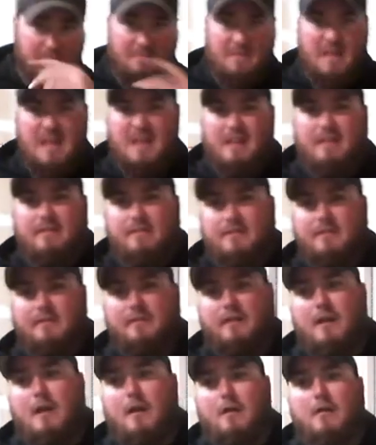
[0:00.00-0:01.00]
It's,
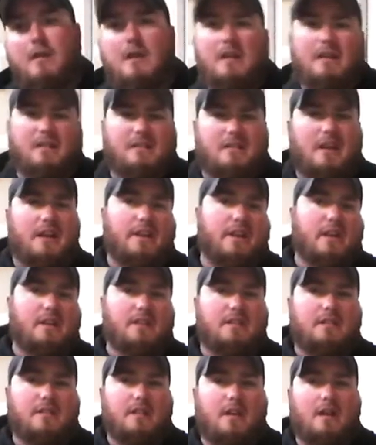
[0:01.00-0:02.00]
it's not
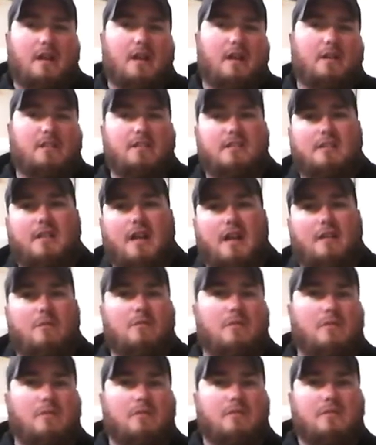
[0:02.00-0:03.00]
necessary. It's just kind of
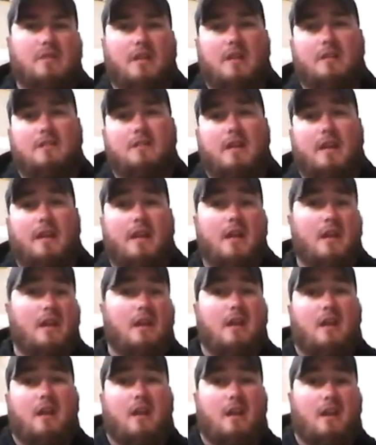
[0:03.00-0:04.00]
one of those things like,
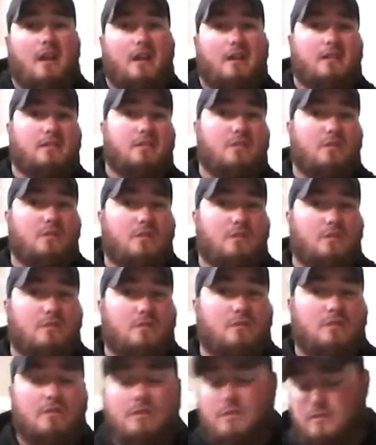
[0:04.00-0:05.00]
hey, it's
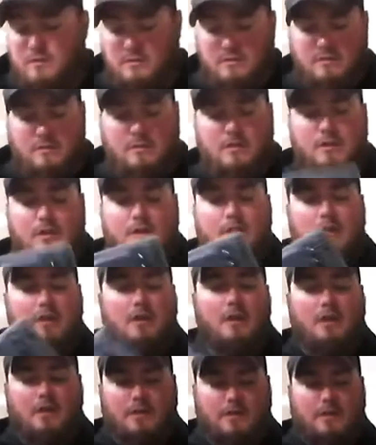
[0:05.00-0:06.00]
cool.
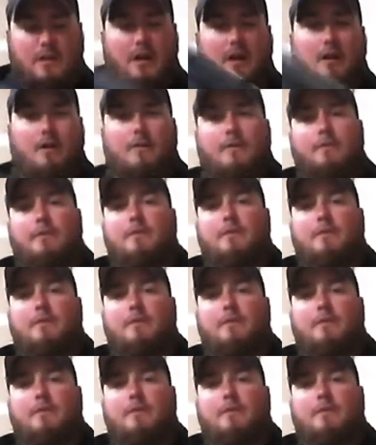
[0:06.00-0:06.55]
So,